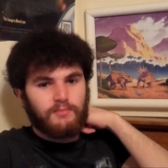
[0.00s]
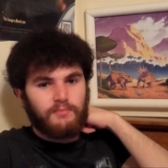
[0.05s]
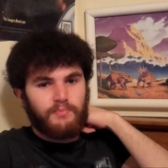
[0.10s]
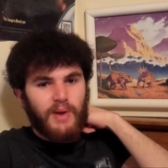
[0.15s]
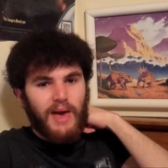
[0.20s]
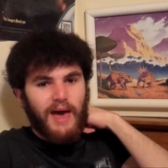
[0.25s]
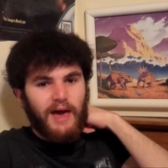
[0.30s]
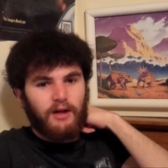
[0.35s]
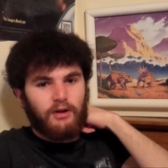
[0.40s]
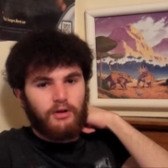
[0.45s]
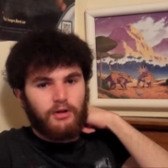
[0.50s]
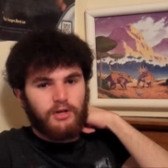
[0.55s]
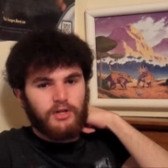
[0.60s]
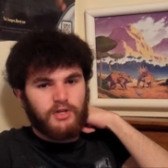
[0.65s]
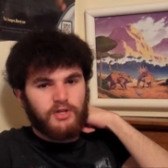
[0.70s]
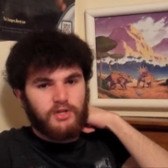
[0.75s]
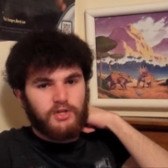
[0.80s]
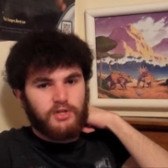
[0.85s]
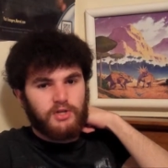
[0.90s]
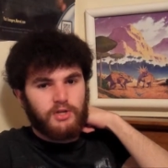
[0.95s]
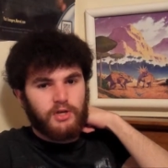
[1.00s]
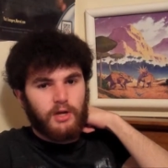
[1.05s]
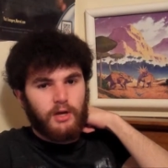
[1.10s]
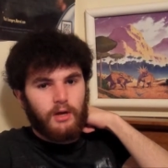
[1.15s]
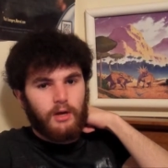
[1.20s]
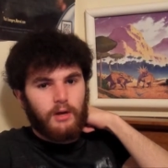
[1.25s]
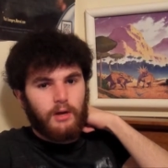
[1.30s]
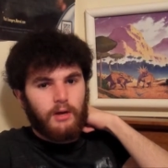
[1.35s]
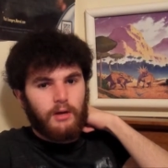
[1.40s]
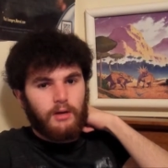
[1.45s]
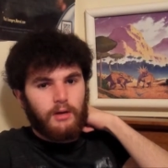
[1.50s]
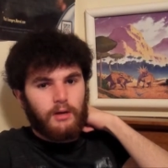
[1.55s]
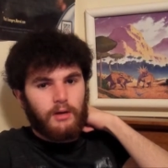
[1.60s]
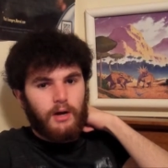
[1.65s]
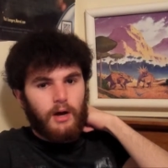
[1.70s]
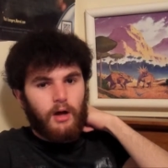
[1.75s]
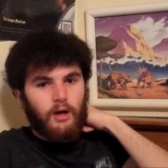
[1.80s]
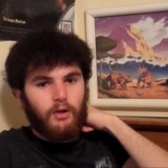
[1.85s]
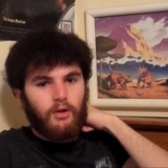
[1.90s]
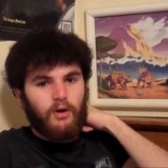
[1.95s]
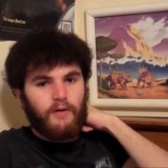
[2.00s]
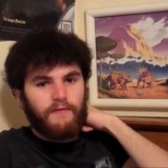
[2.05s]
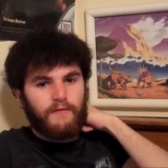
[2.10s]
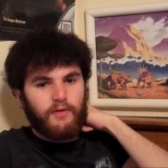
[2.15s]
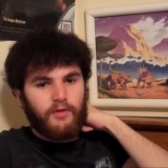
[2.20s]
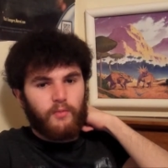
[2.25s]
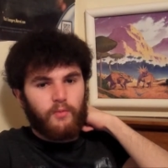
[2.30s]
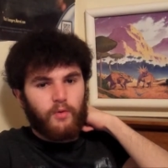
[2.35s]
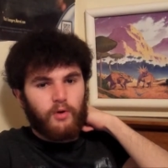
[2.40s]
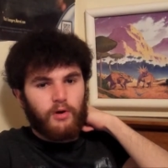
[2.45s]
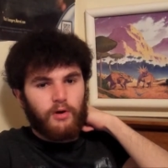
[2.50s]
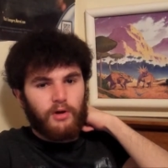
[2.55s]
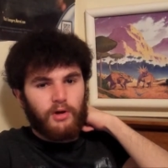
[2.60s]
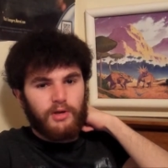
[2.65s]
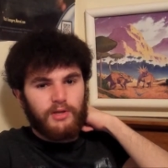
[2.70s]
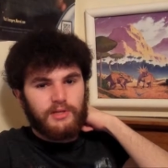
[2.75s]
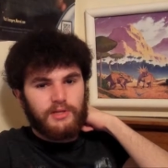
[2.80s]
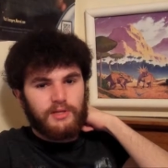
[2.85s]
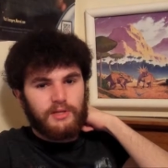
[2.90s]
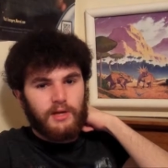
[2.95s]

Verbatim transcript: battles all over the world.